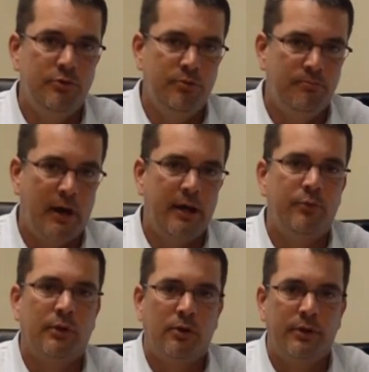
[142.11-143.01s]
you might
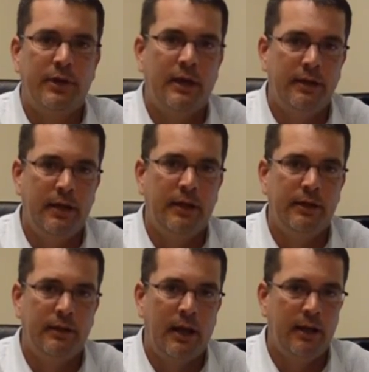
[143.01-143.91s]
want to look at
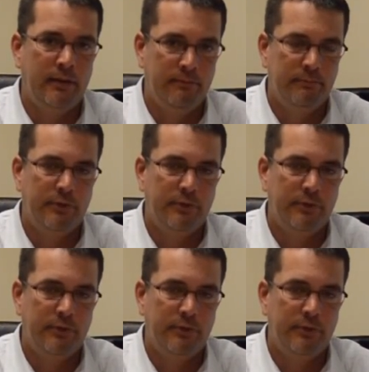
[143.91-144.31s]
getting a